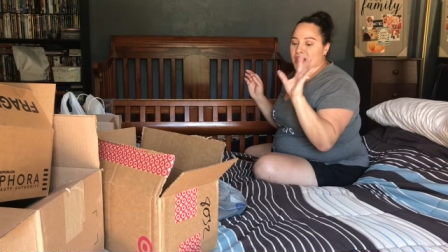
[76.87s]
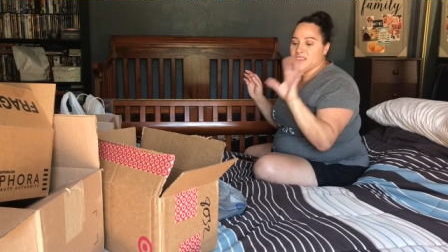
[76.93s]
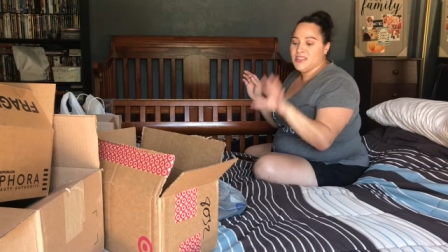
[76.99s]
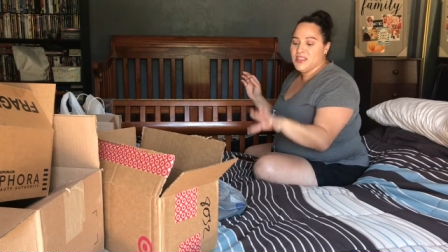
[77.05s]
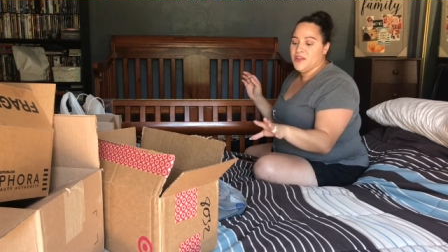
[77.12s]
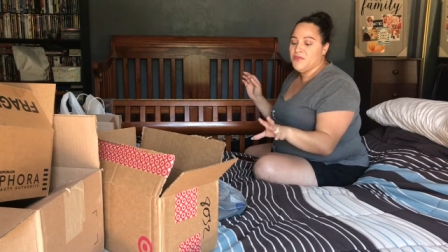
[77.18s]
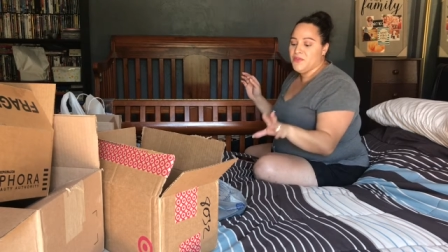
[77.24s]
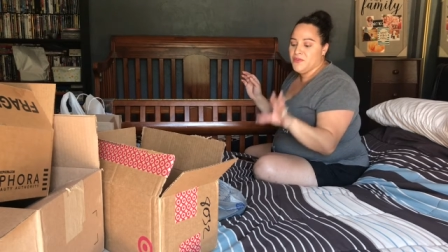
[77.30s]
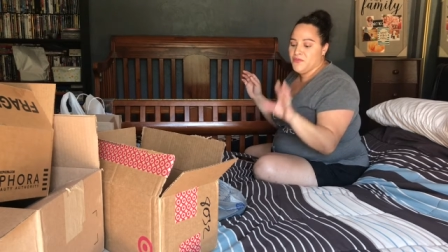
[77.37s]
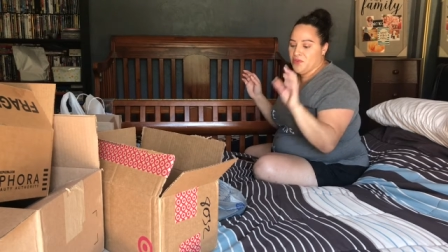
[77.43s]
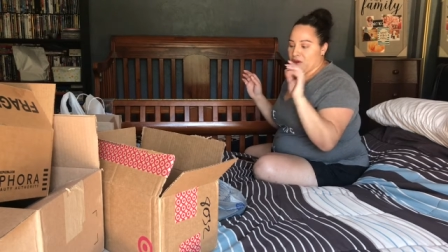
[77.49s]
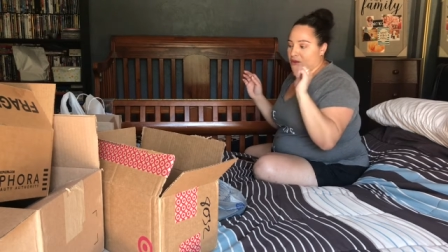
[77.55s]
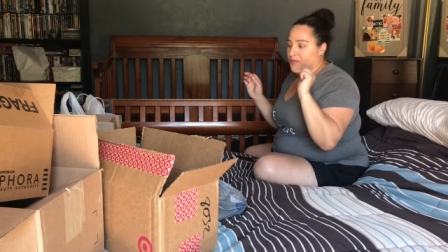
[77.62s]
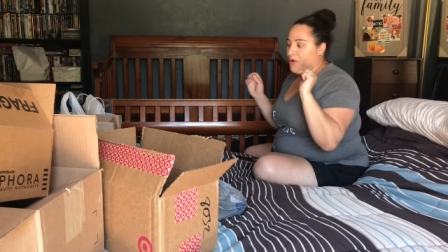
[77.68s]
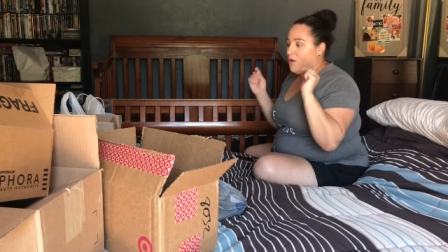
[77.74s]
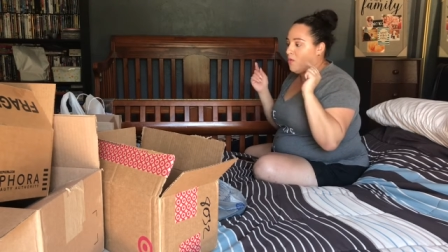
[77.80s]
stuff
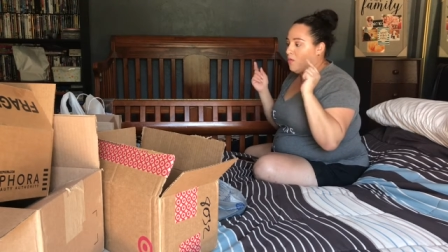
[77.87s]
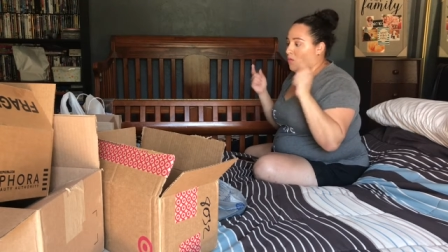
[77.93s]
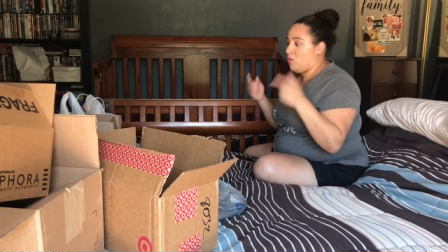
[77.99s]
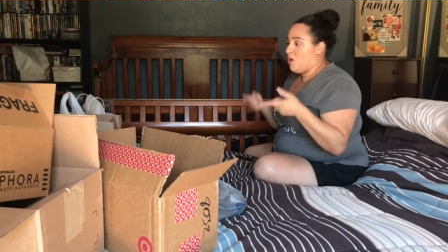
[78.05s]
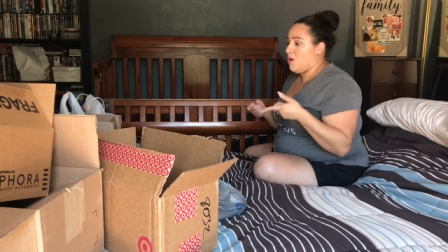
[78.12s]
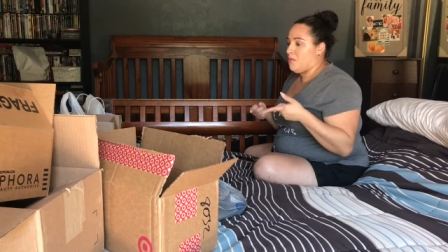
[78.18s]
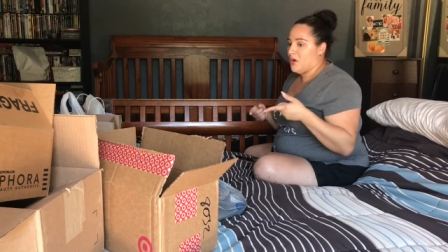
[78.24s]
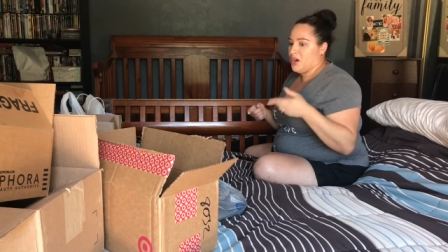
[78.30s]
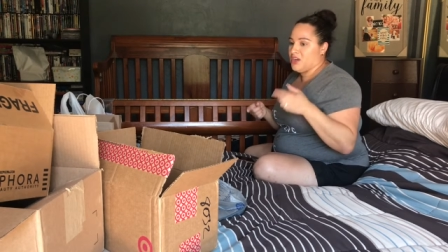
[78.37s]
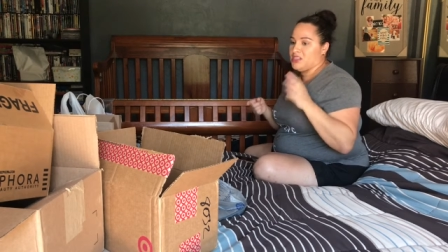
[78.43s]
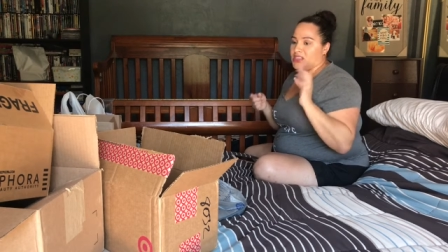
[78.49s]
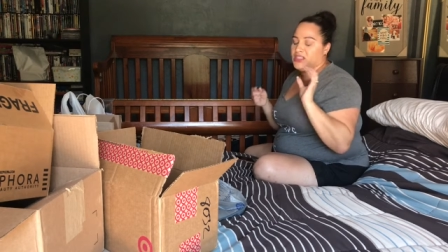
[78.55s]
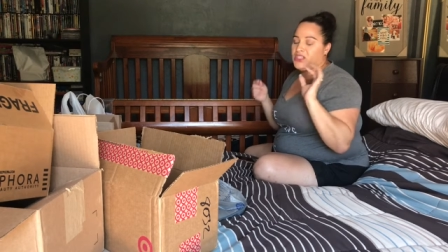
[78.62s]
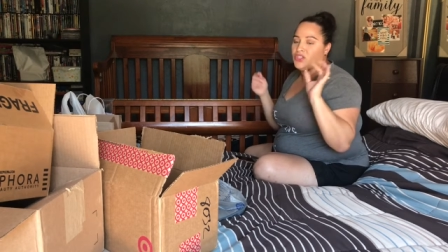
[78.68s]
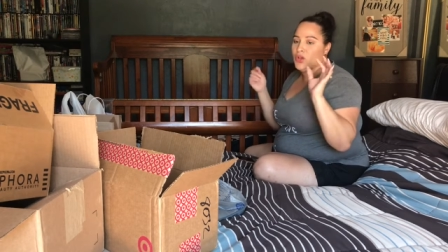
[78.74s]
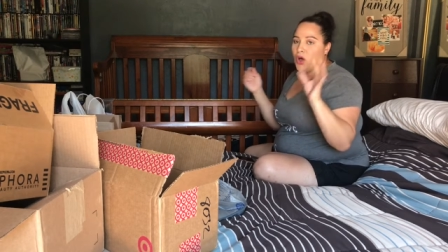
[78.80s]
from Walmart.
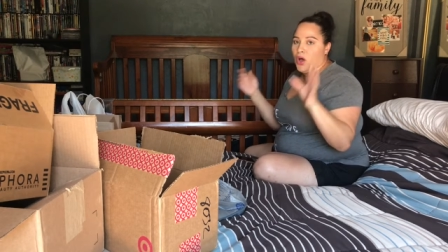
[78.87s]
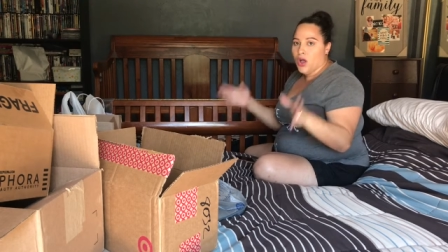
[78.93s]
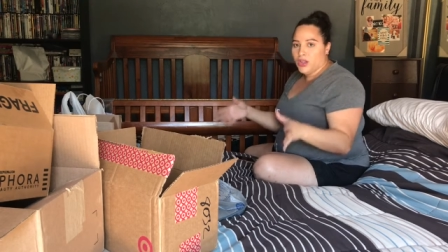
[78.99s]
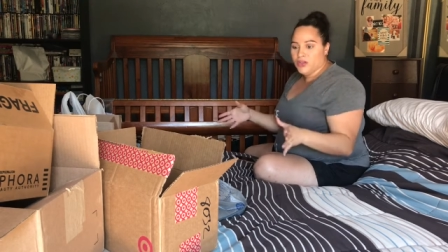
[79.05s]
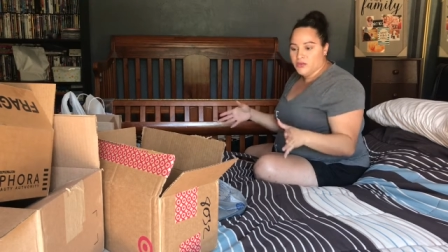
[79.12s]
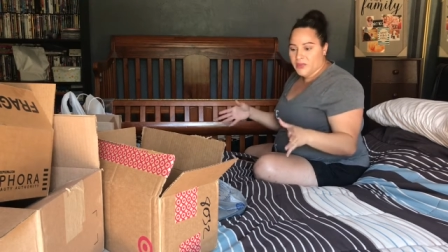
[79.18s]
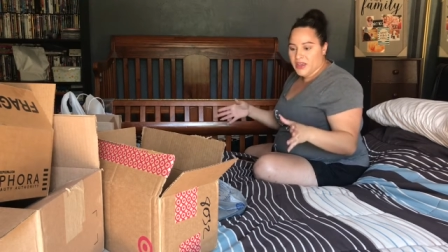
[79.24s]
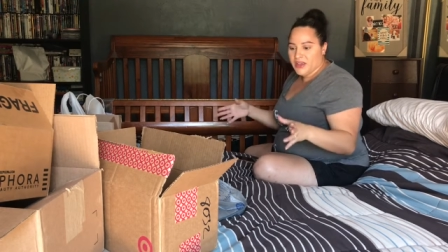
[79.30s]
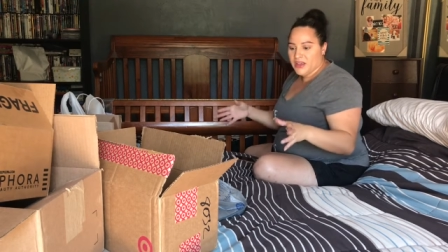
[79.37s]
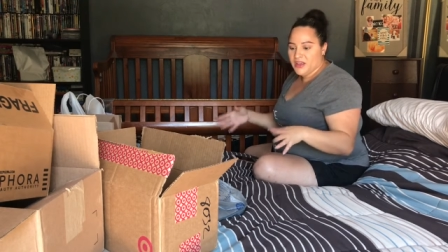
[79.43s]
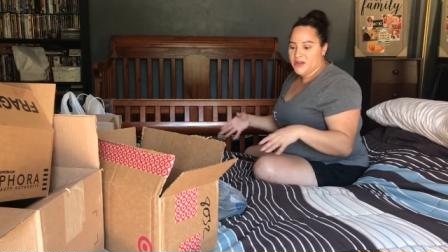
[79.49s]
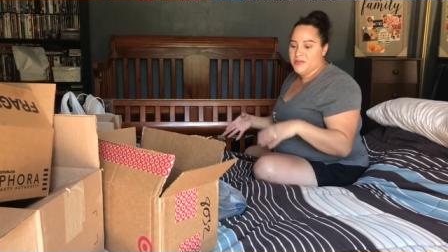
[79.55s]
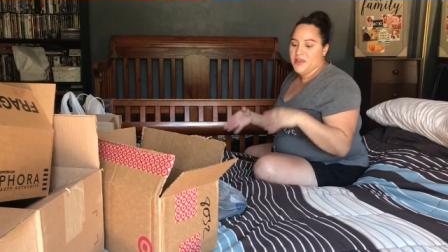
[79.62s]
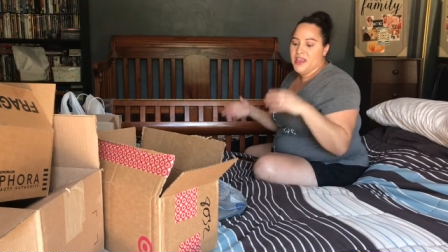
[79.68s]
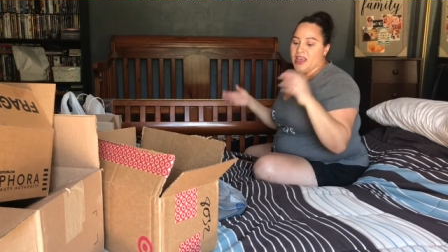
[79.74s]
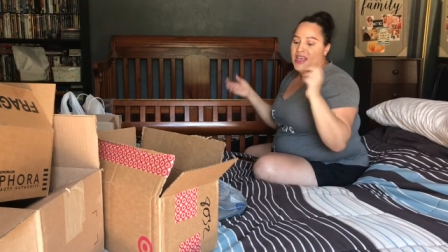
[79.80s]
And it's all new
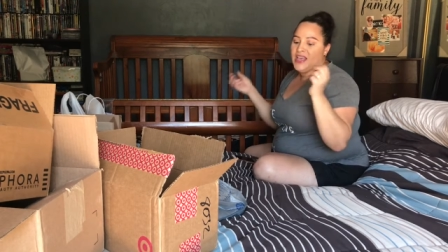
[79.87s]
makeup.